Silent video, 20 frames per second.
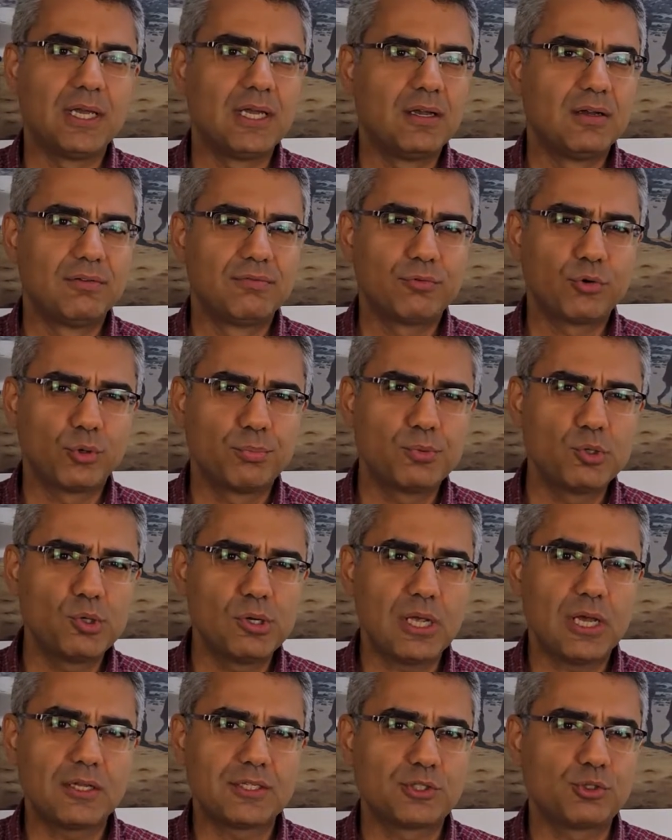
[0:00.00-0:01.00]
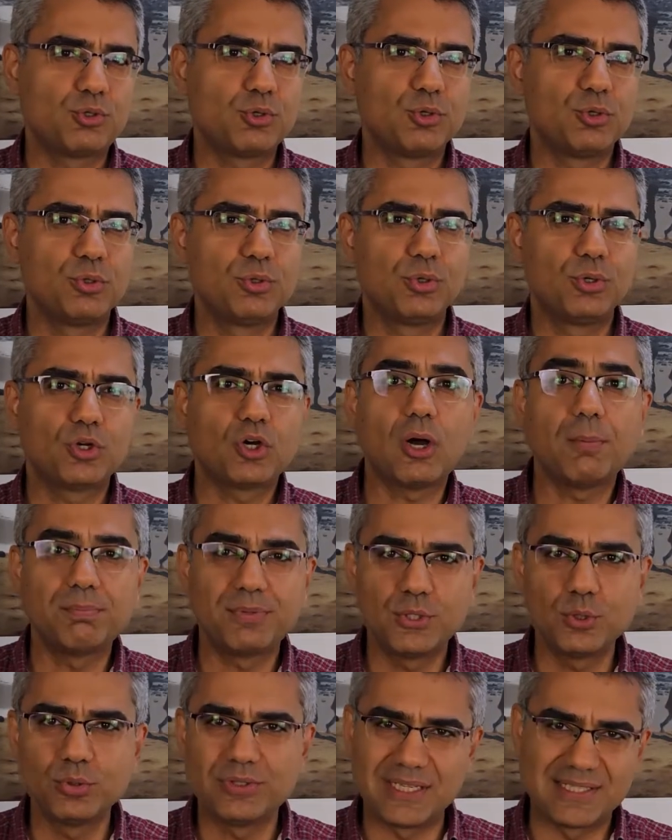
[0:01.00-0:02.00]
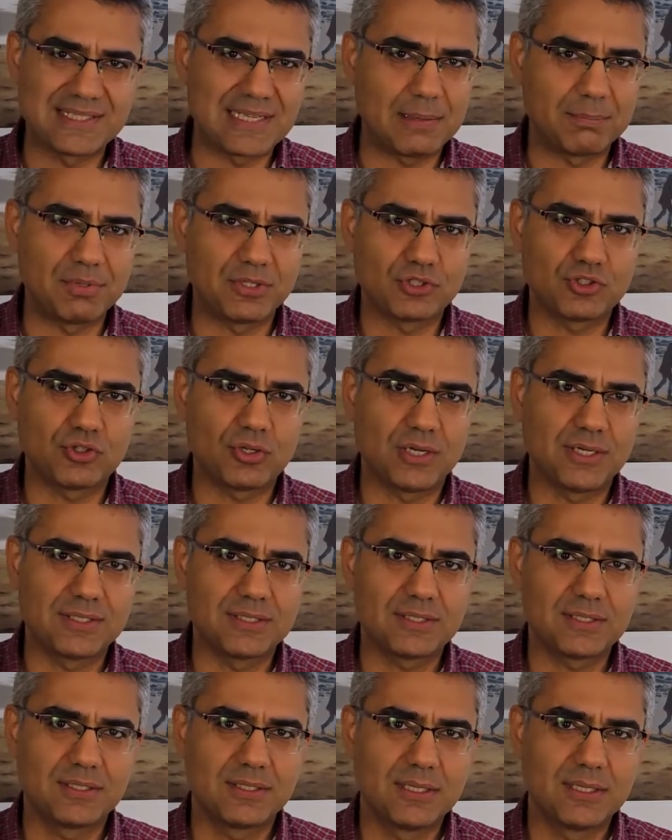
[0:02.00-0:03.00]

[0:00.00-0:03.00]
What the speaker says: formulas to compute the sample size.